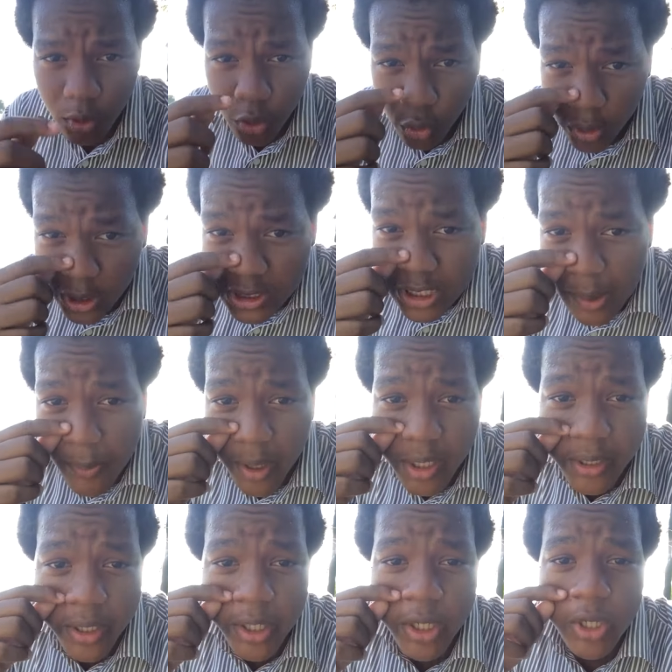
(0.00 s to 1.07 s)
You give
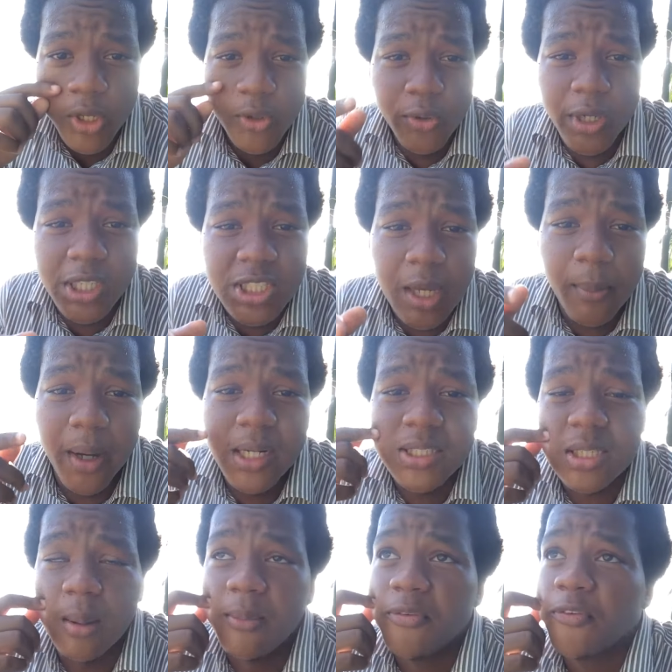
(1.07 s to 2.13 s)
somebody
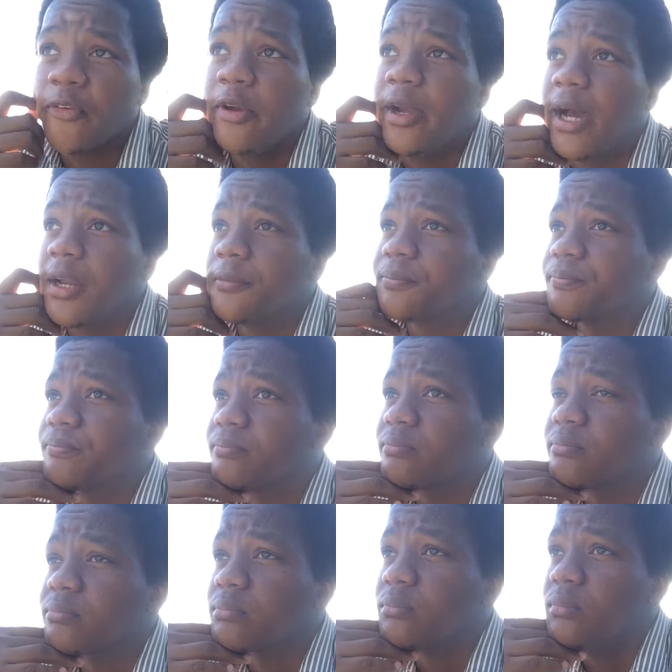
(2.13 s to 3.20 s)
something free and
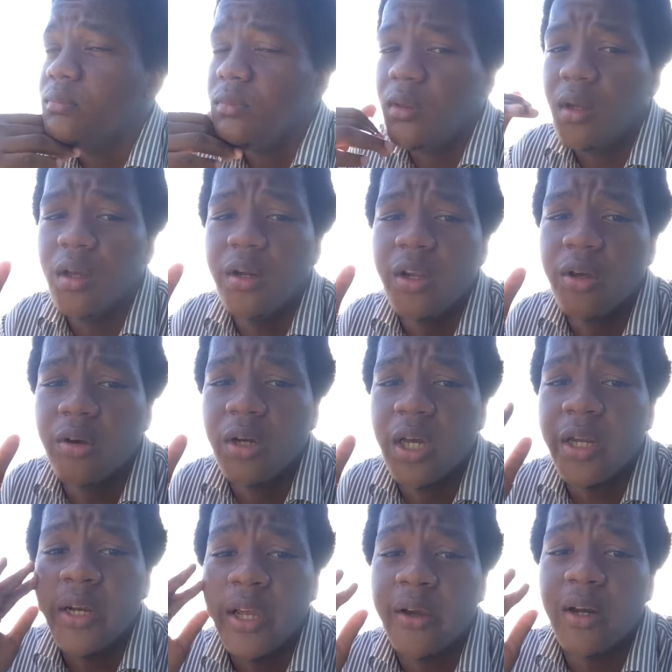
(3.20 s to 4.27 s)
they're
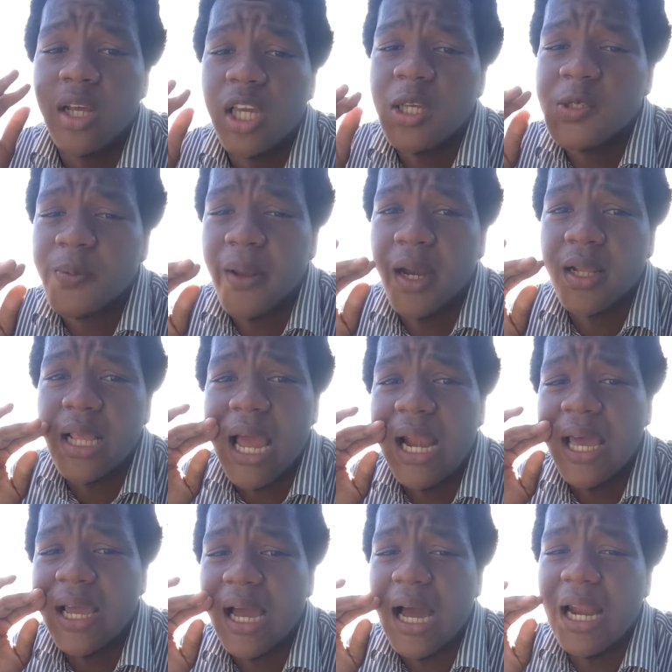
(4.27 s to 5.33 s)
gonna keep spending it. I
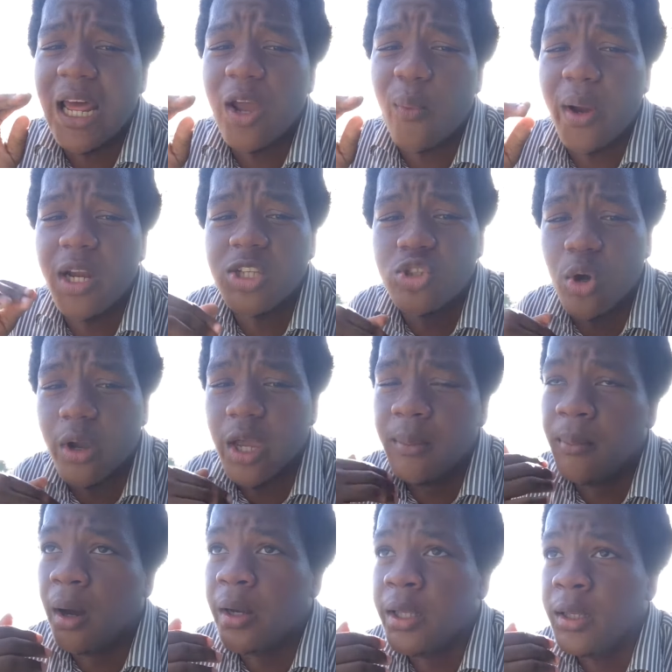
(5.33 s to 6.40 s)
like when they're talking
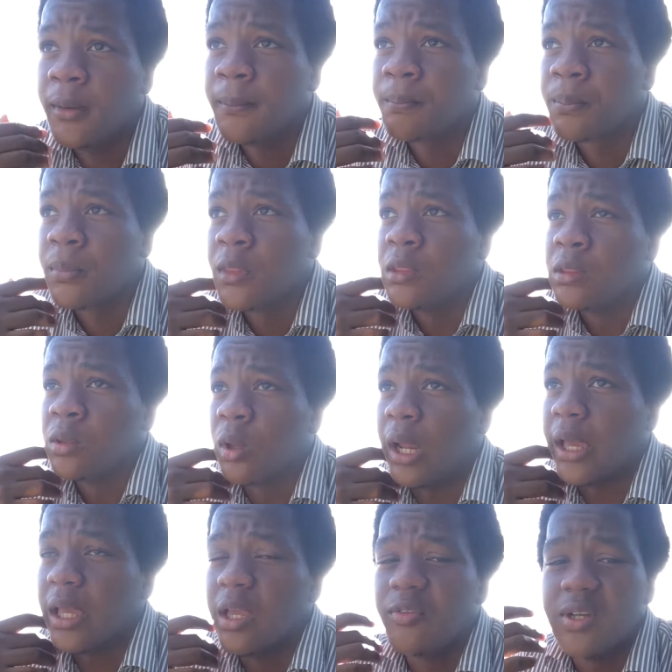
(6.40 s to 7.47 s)
money. But
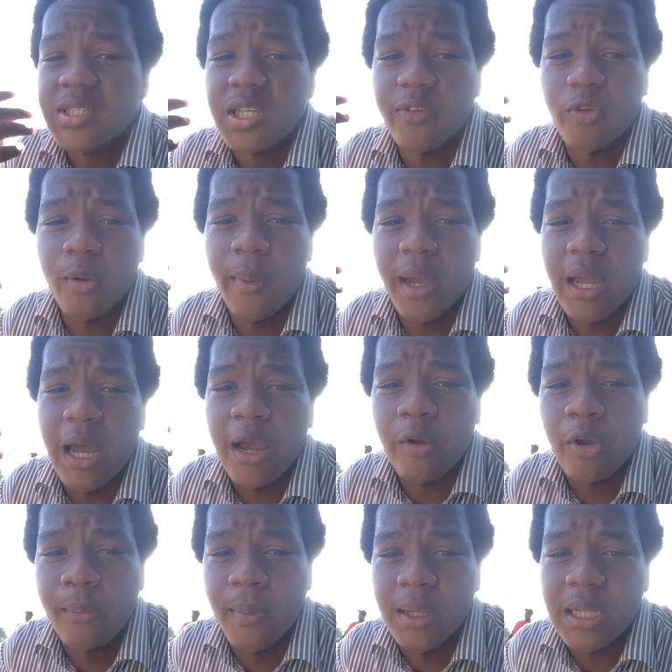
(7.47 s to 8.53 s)
like even if you make an
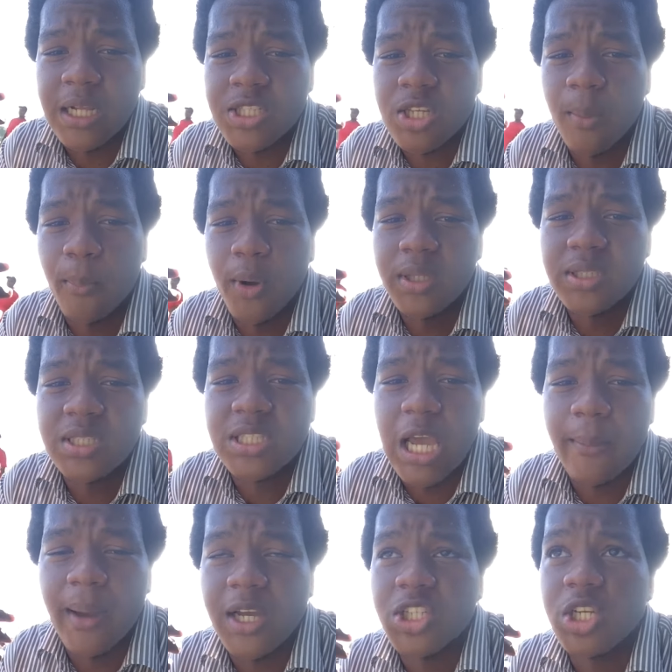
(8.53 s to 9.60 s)
agreement at some point in
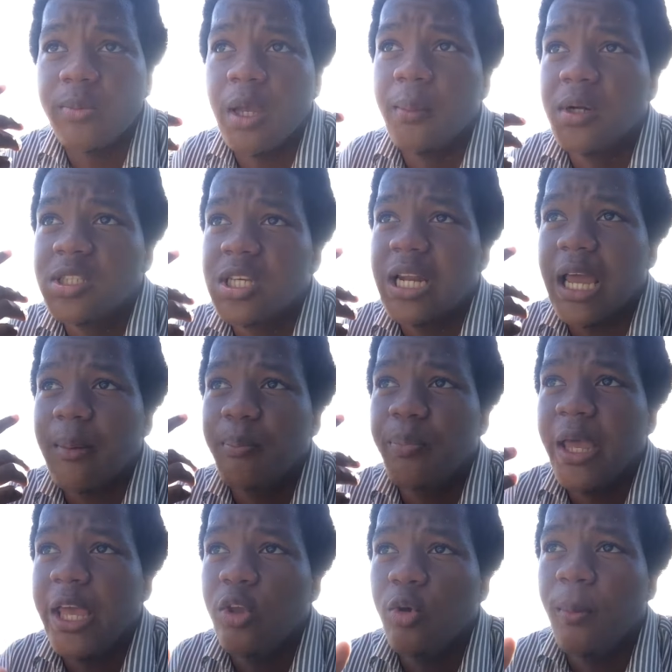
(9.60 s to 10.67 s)
time, I should be able to like
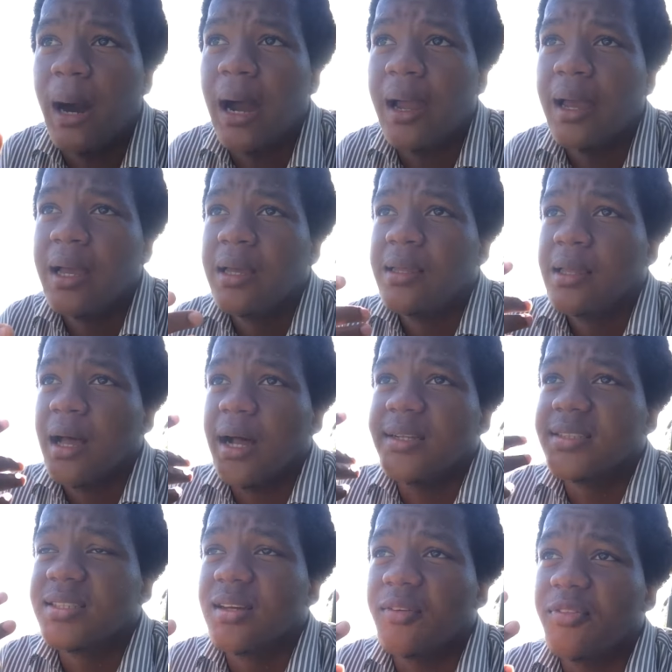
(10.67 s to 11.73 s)
pay you back
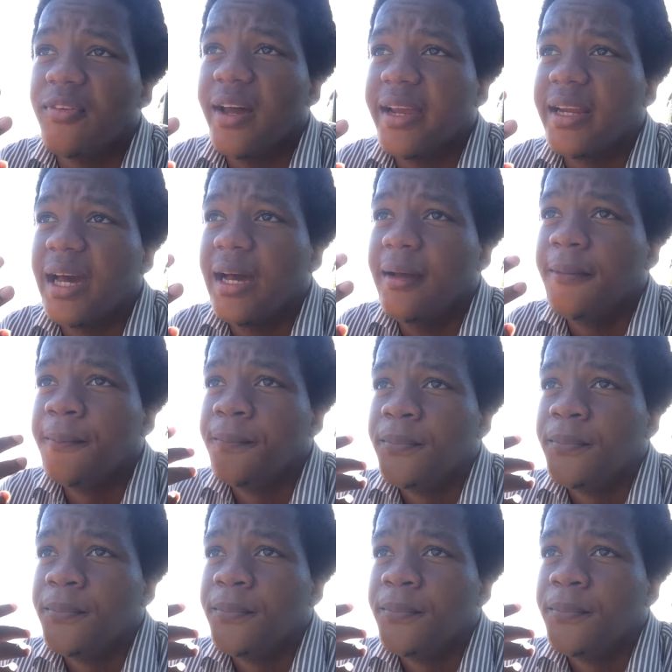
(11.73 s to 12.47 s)
and stuff like that.